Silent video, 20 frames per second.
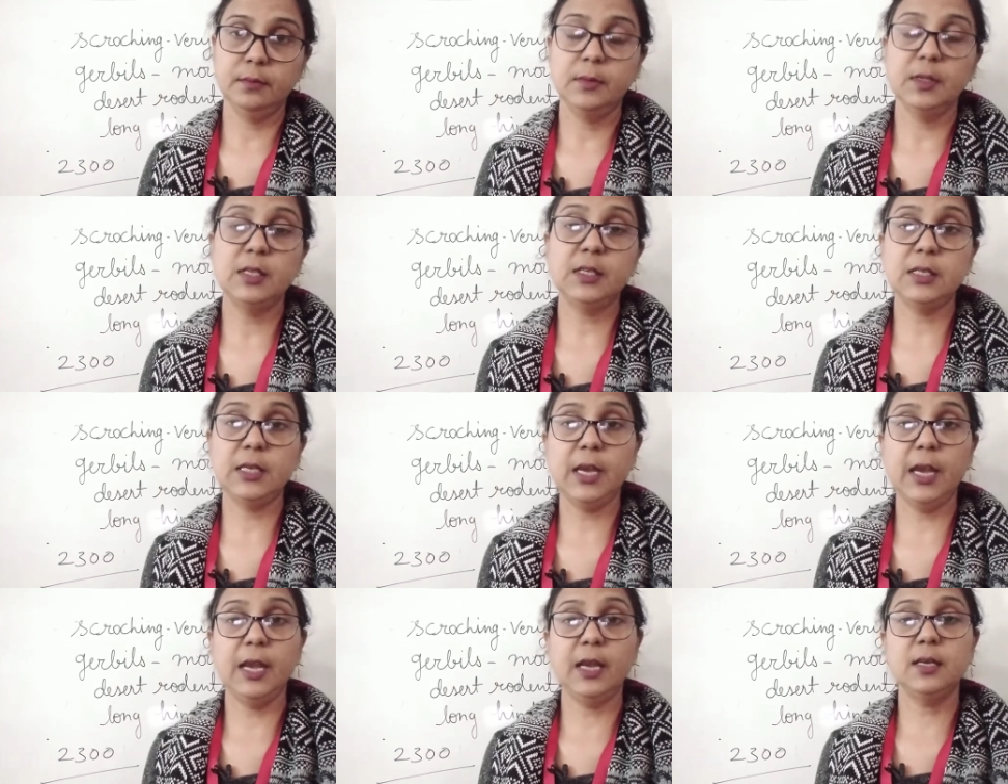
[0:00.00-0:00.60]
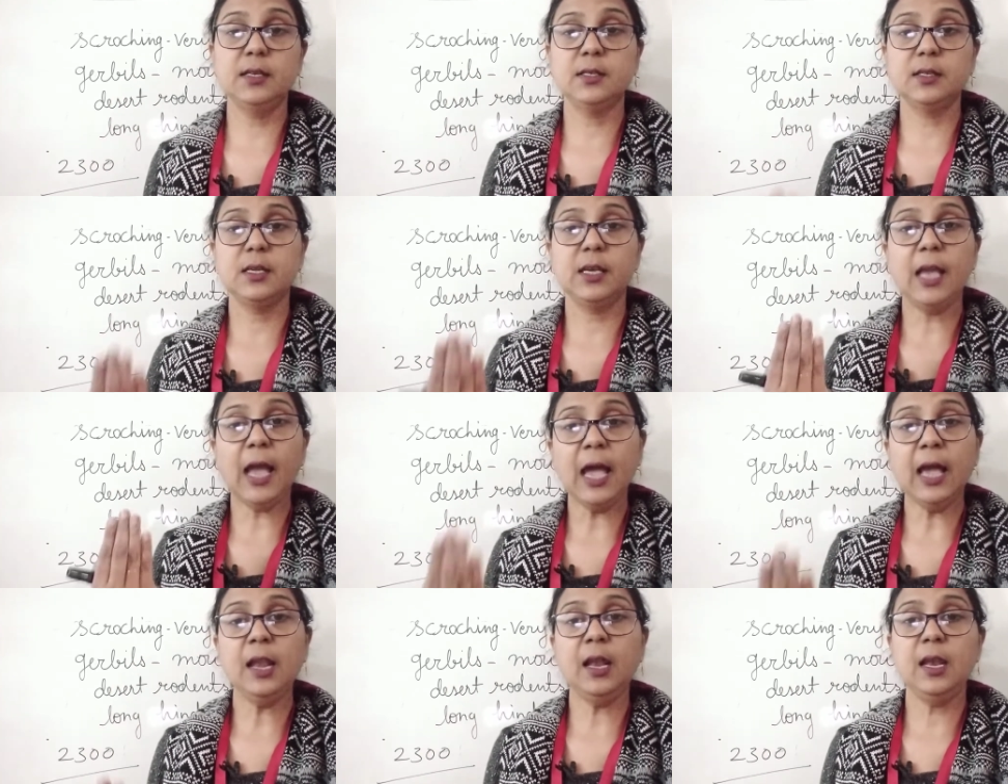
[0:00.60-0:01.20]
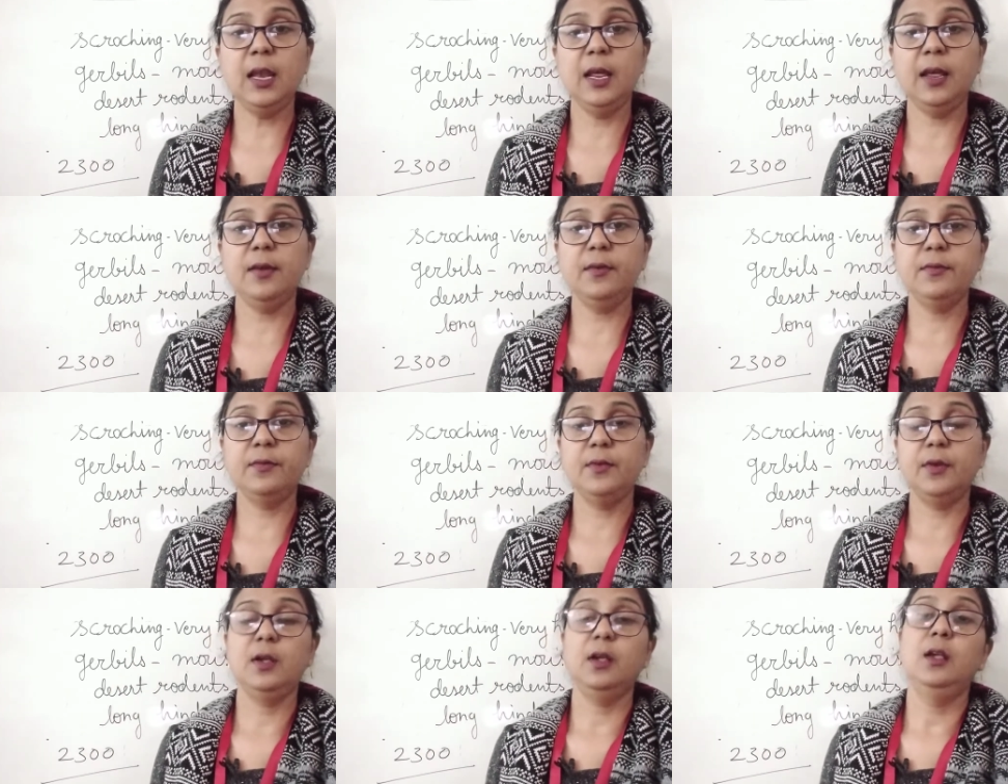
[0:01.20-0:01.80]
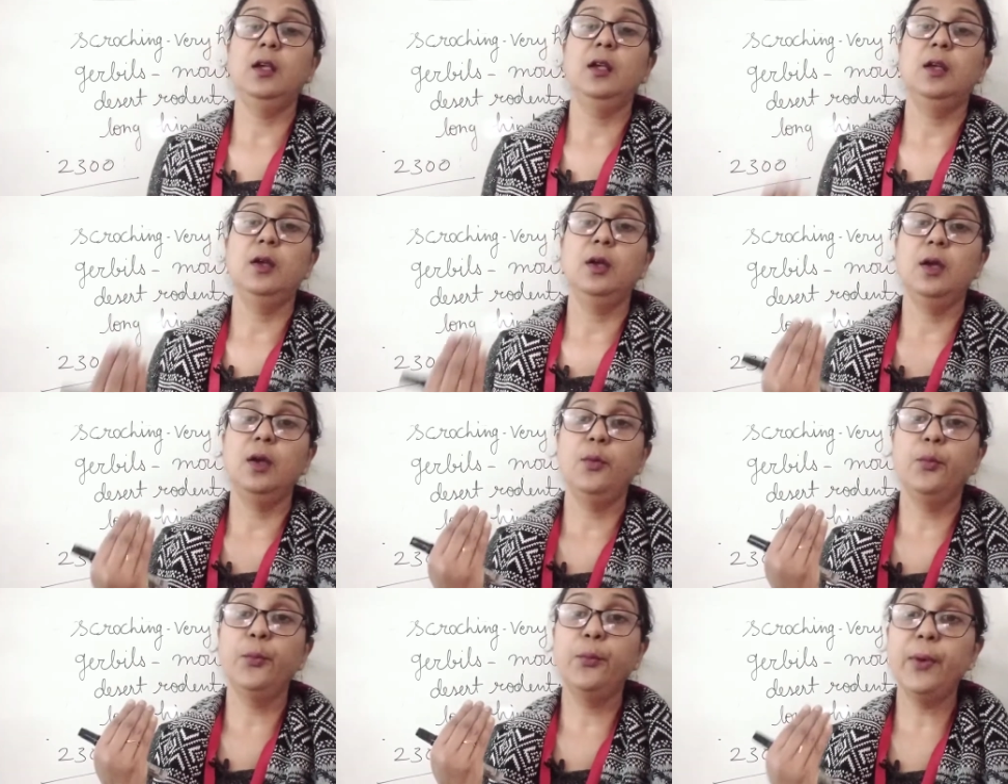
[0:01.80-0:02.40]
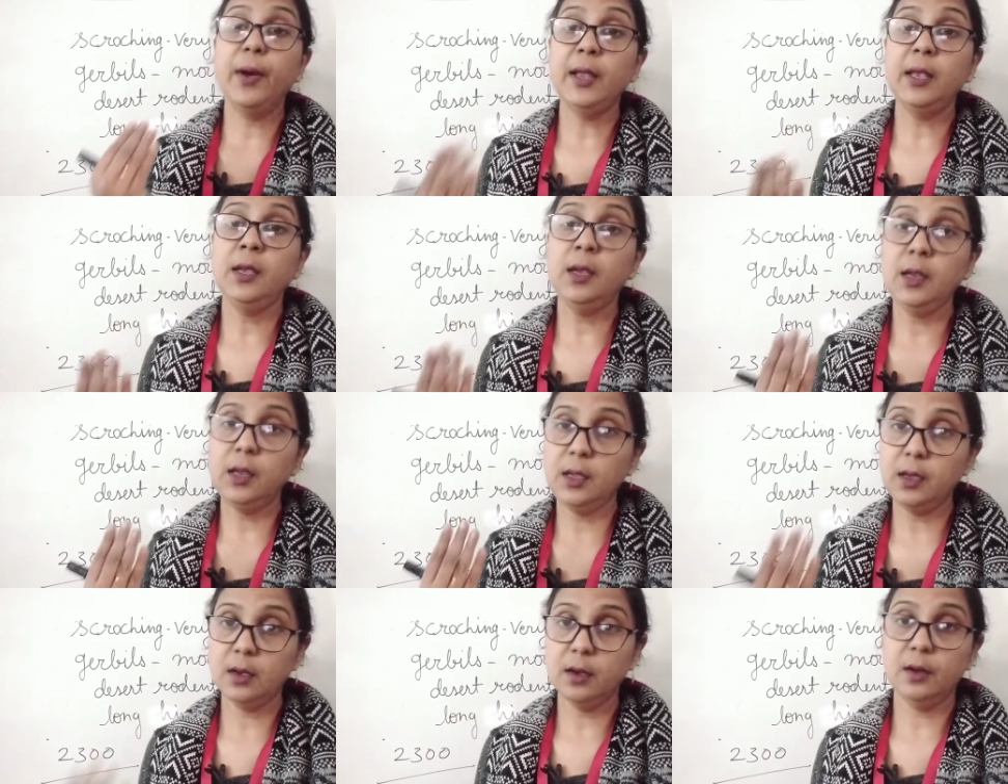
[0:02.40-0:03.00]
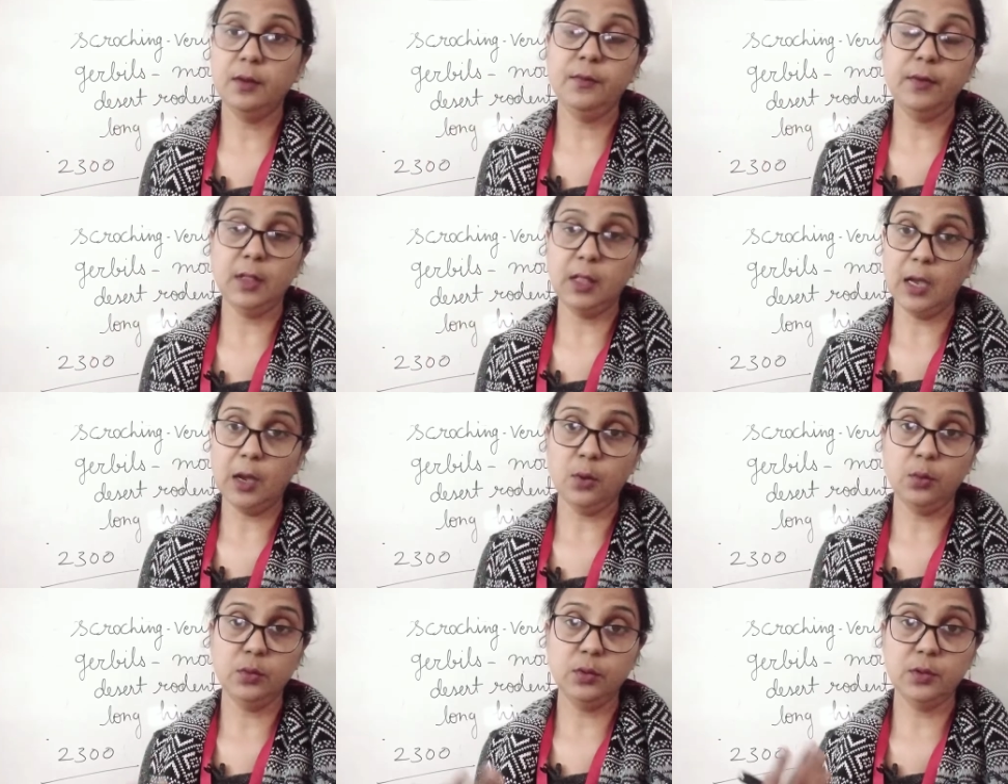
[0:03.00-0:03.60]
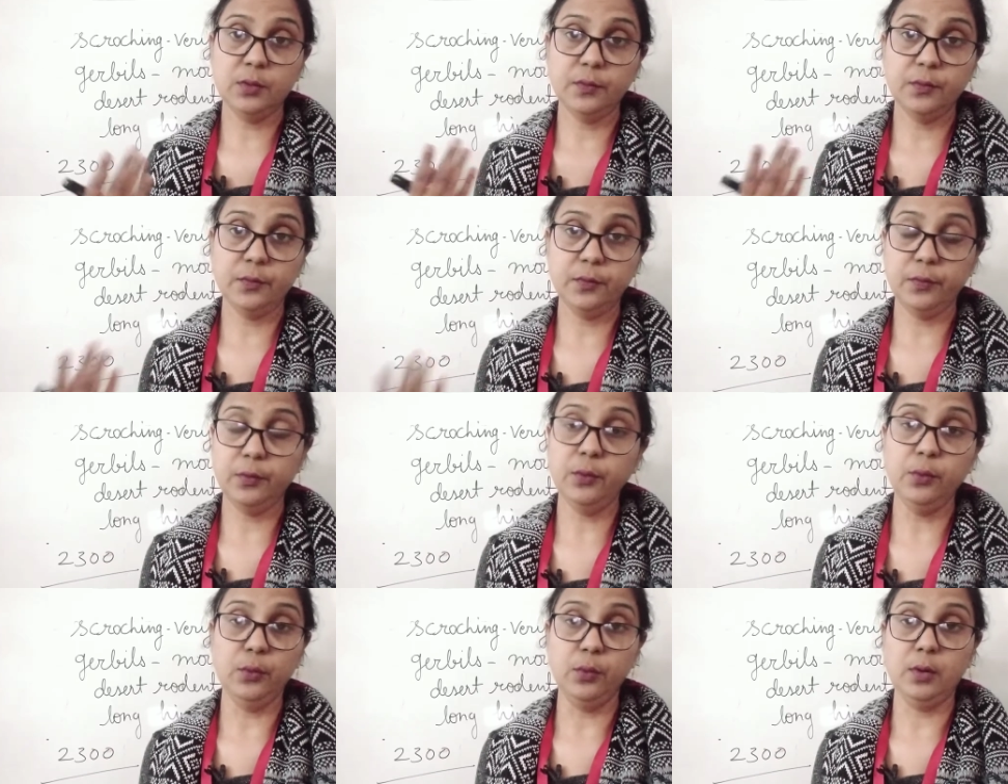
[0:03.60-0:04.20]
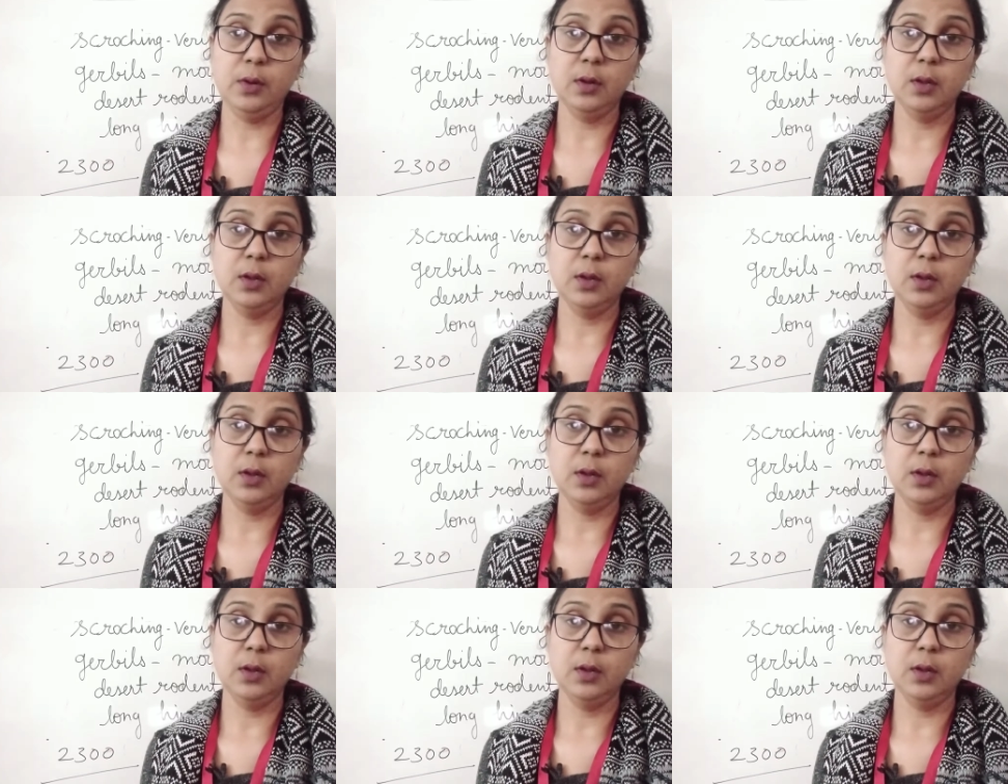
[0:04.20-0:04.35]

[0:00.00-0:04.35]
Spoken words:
snakes can live 1 year without food.